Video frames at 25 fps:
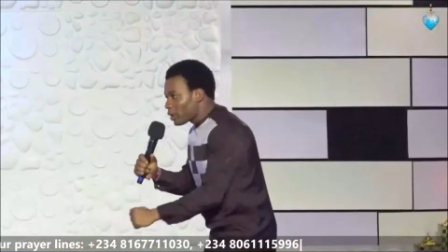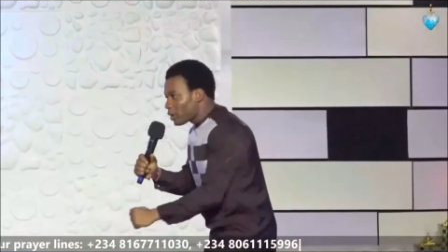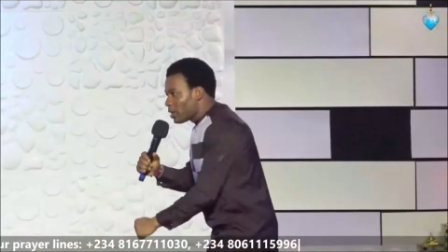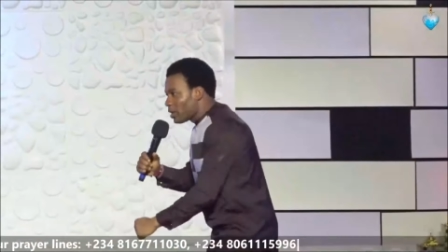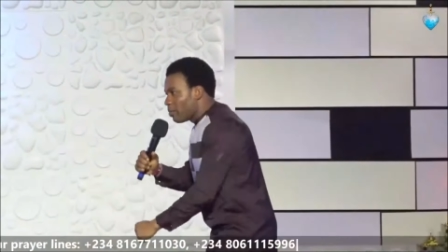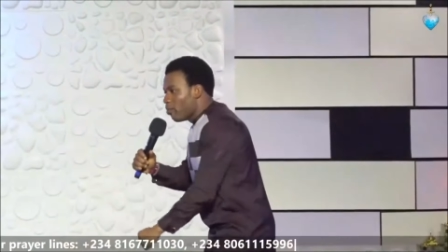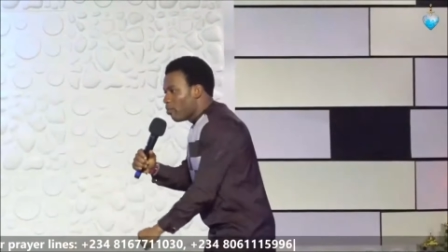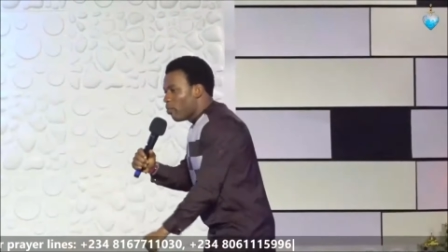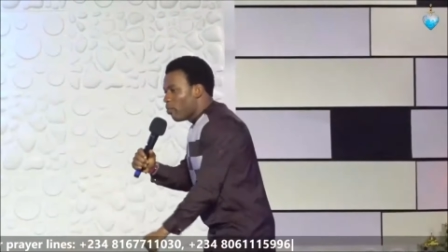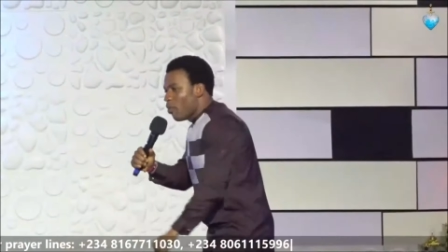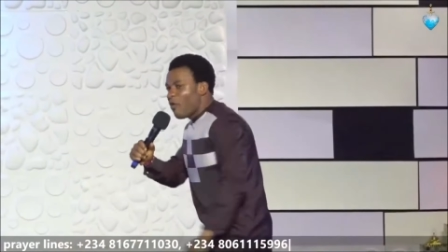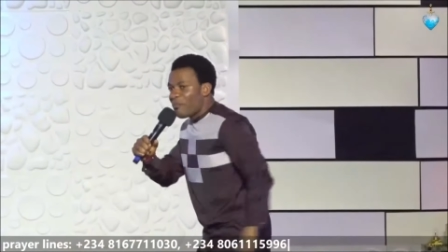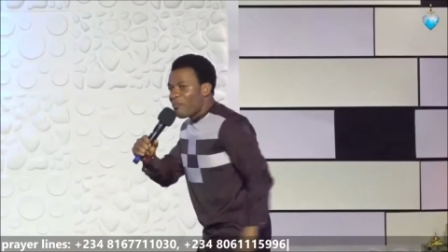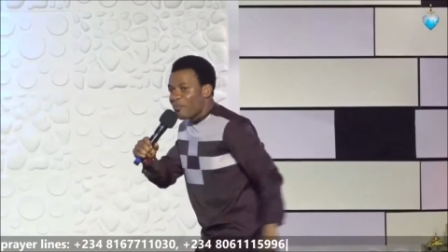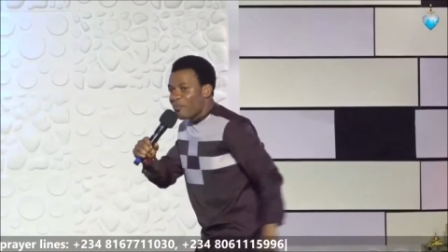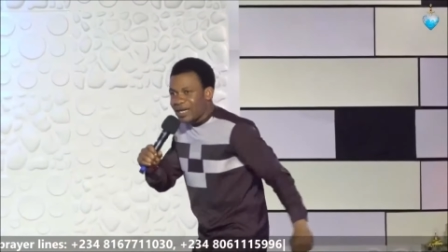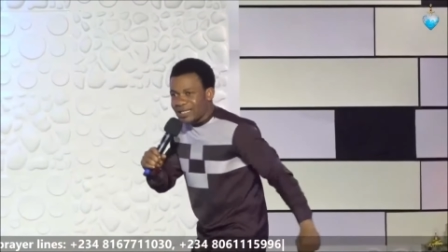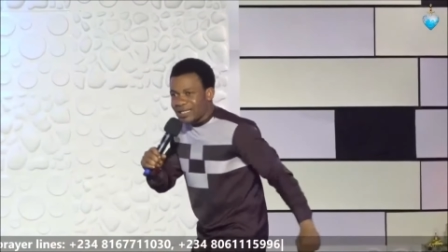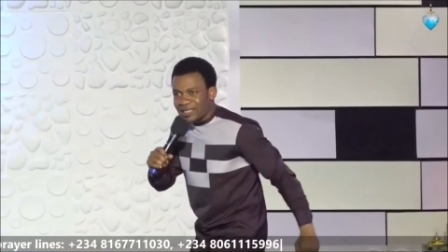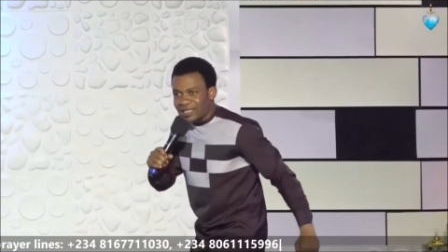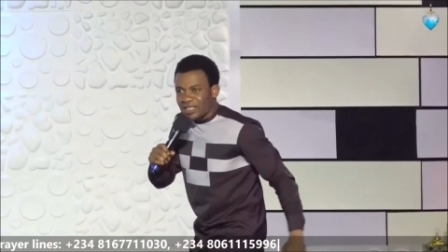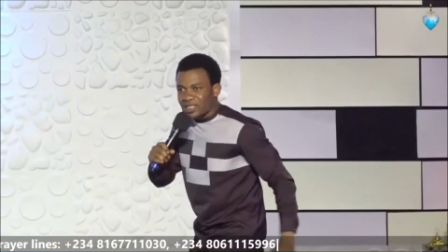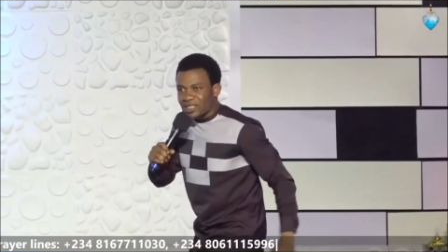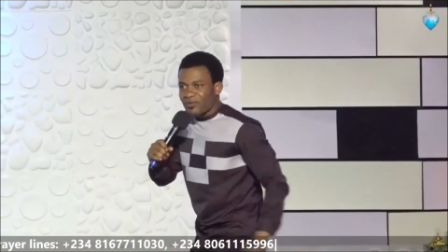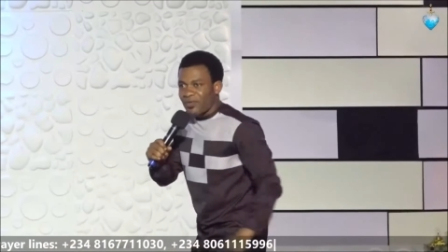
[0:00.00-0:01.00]
the
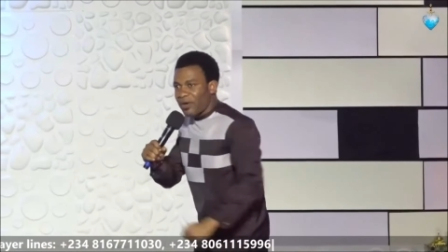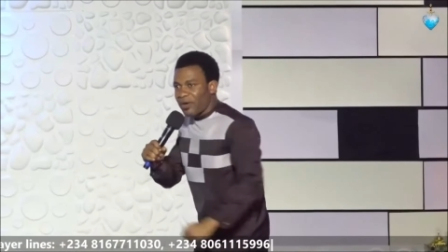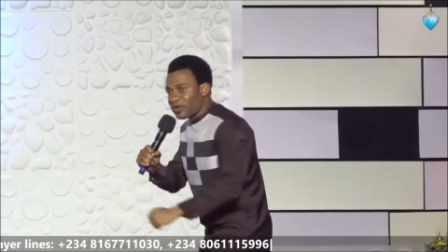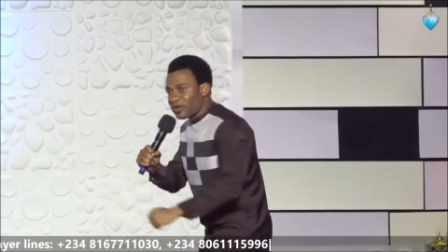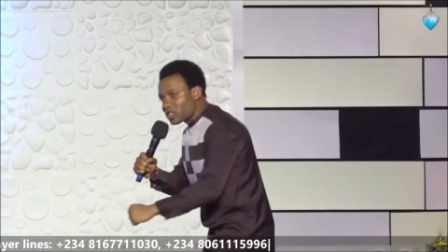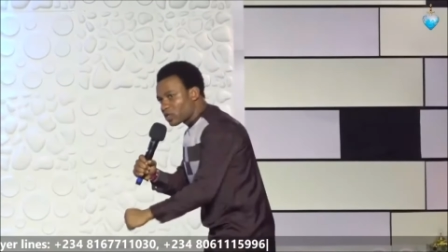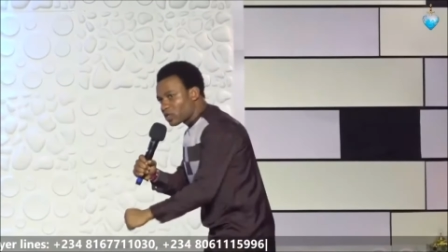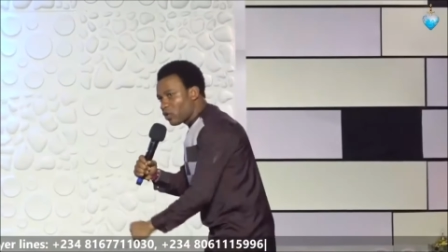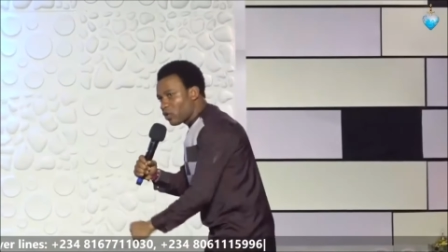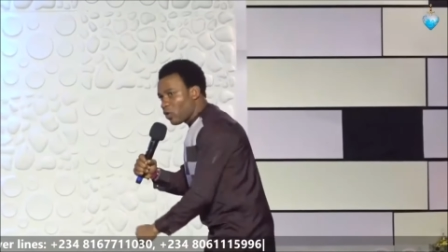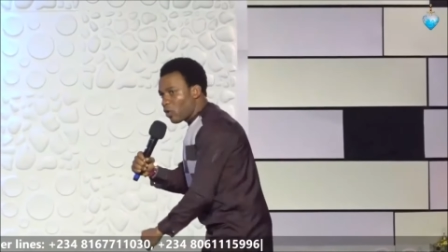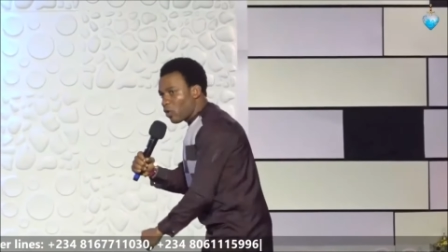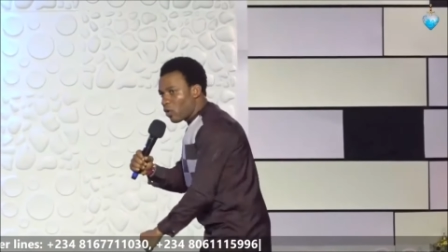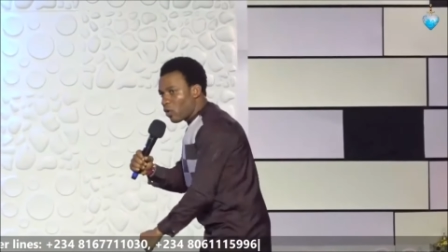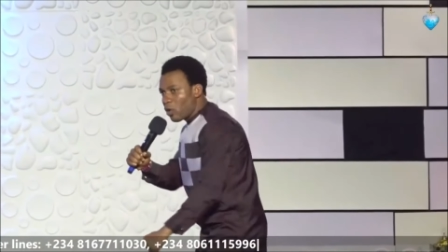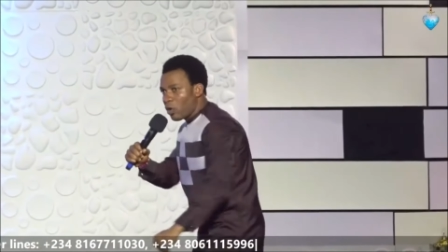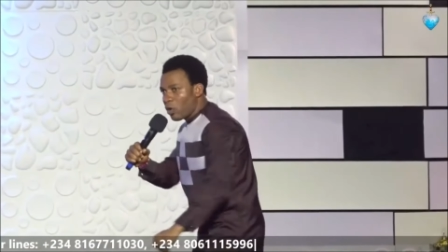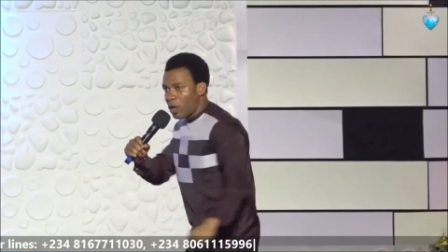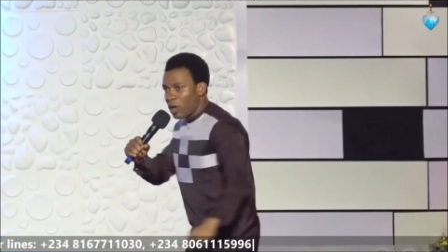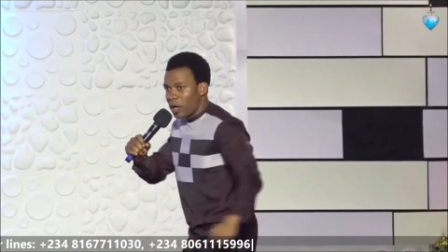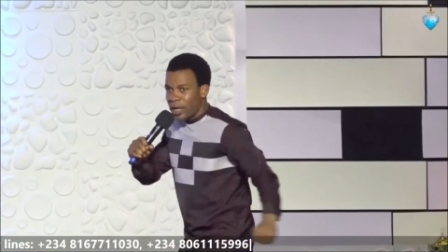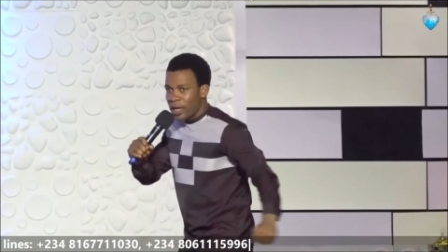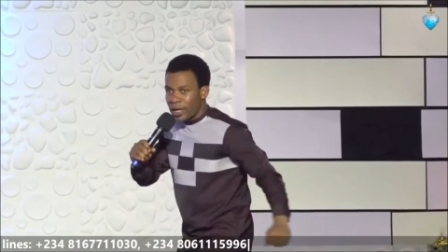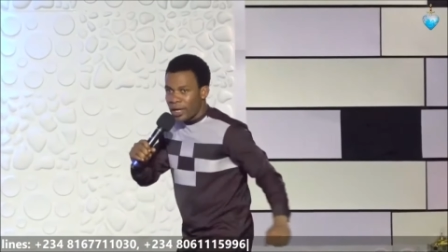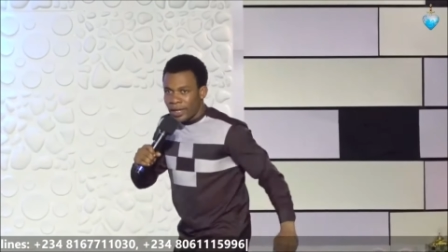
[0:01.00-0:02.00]
movement is very slow.
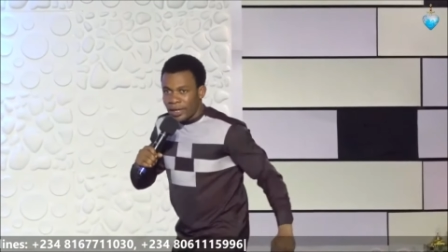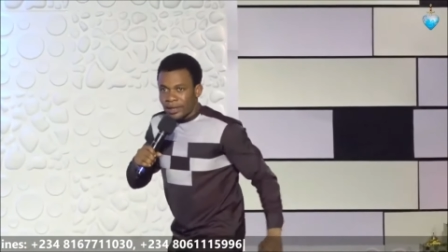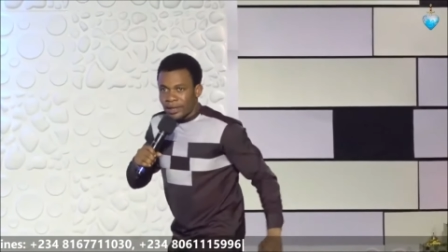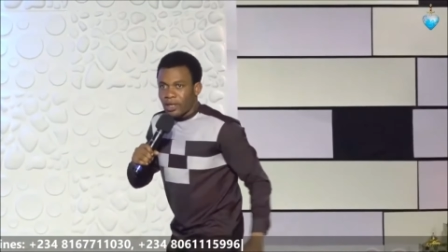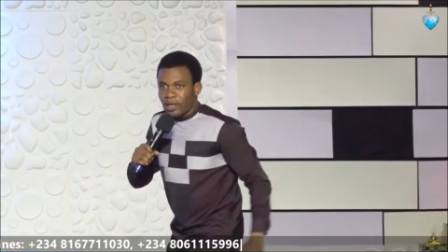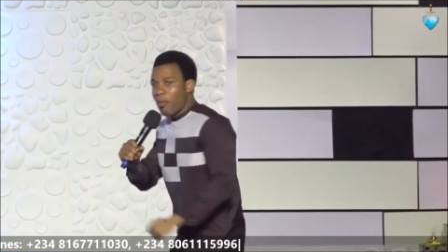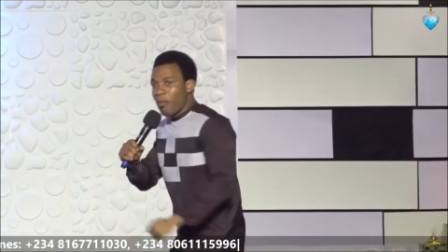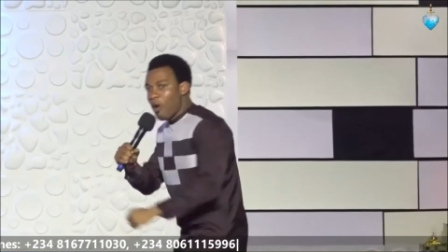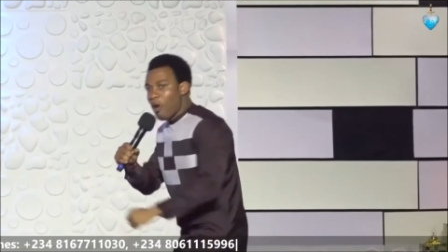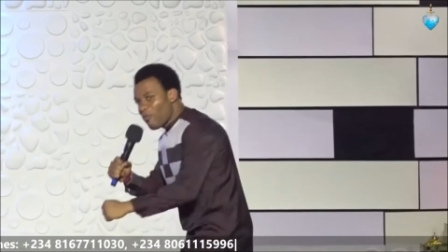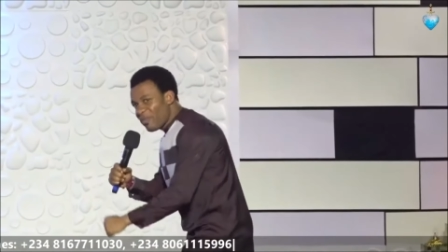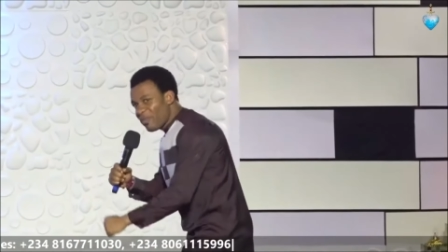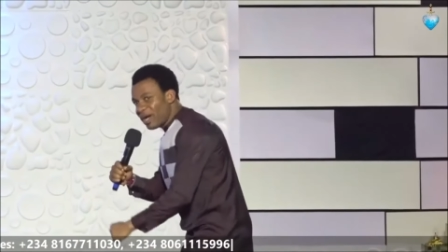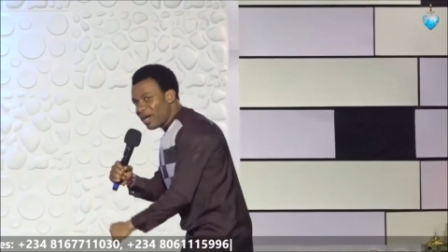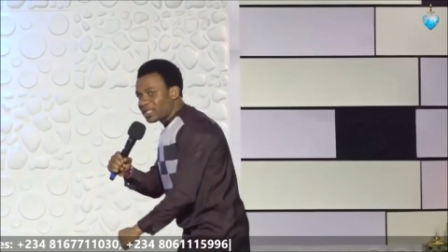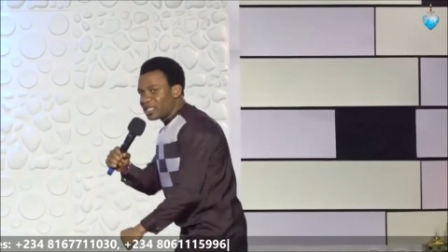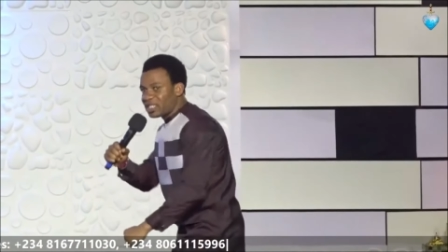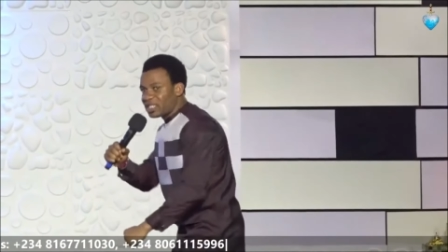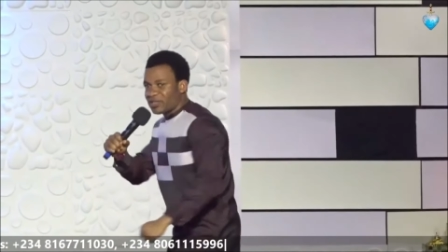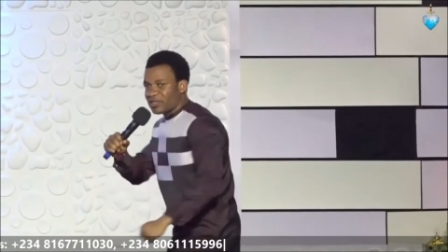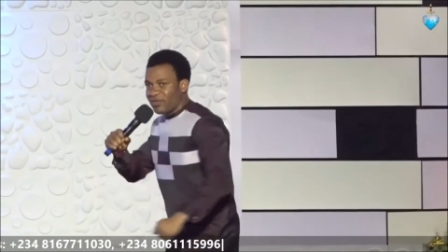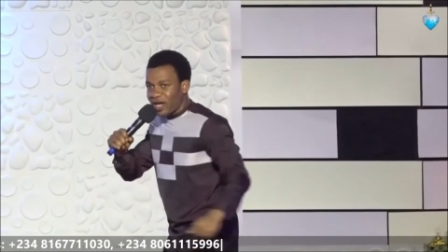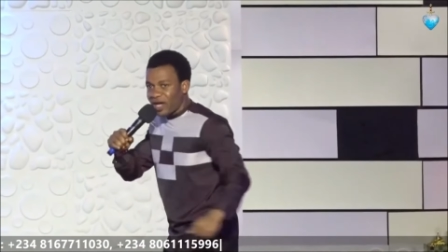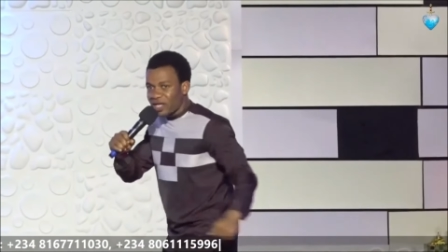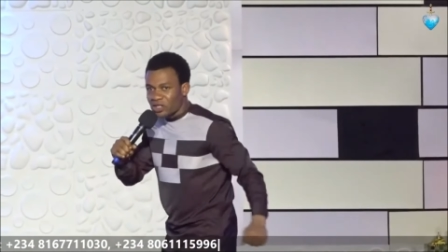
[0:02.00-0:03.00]
The movement
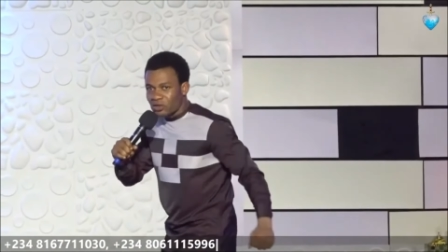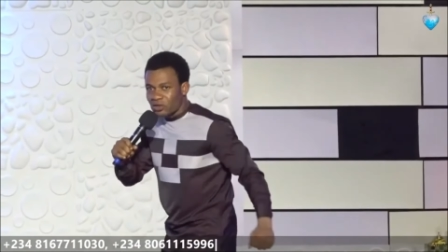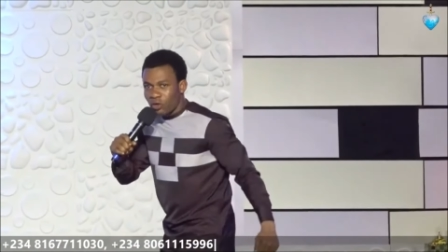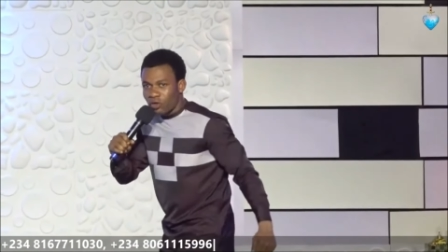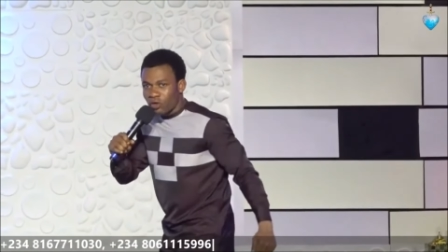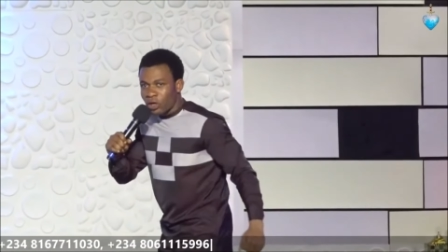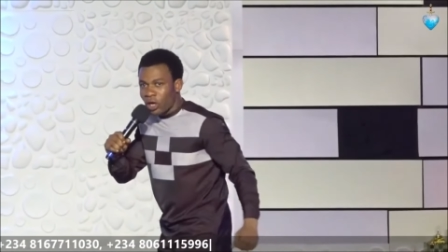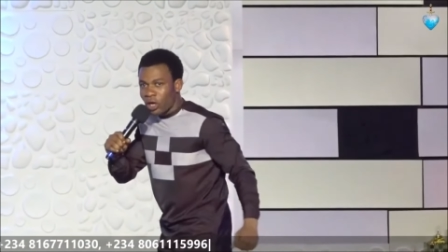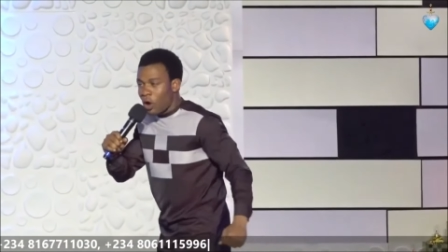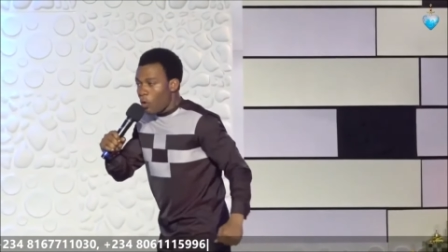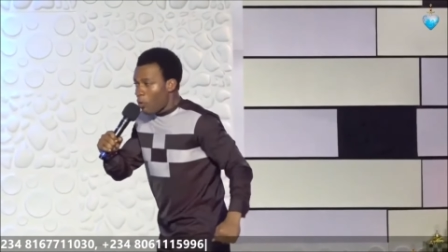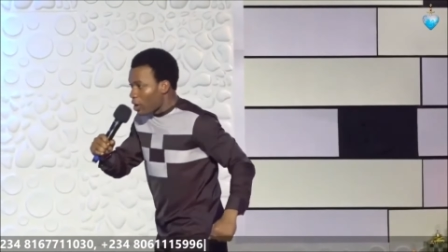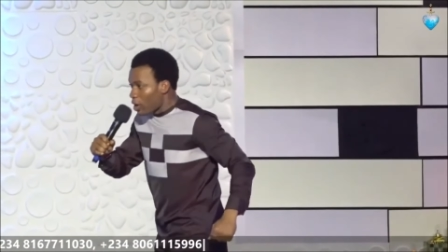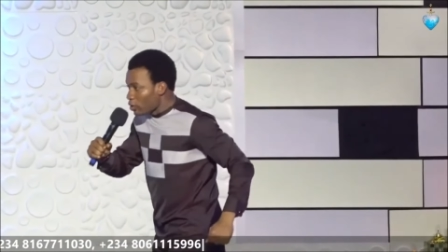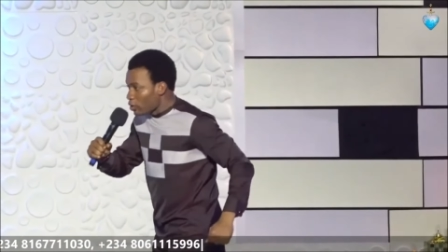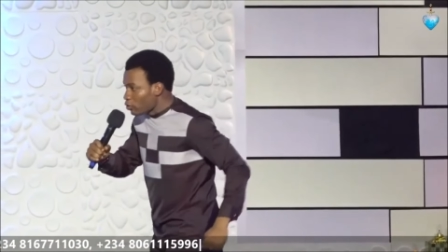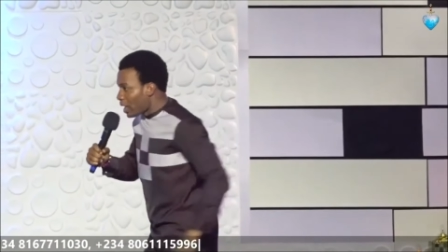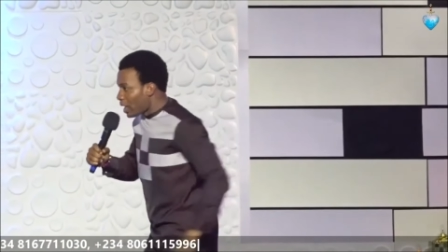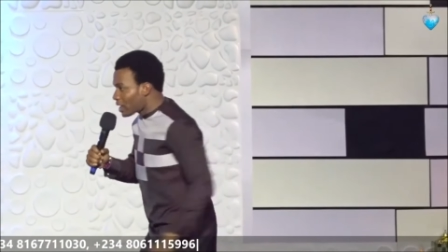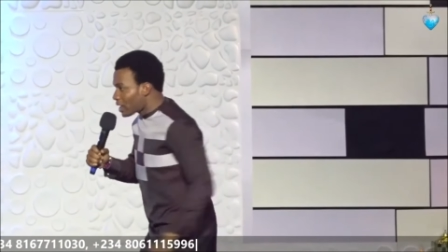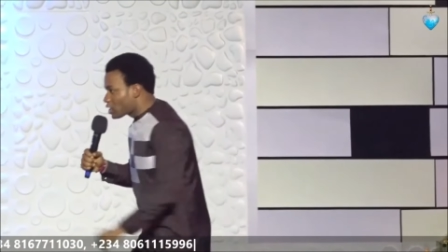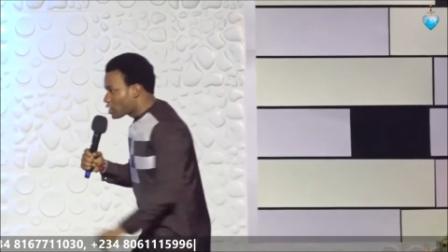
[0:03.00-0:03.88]
is very slow when you are